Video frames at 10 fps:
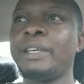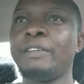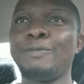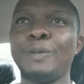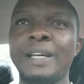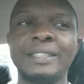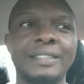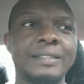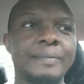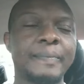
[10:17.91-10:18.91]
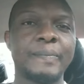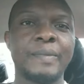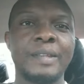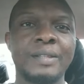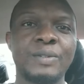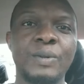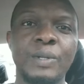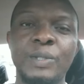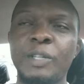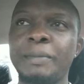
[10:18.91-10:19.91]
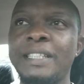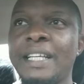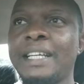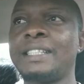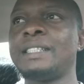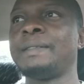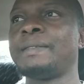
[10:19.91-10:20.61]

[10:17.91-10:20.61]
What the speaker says: influenced to go do something negative.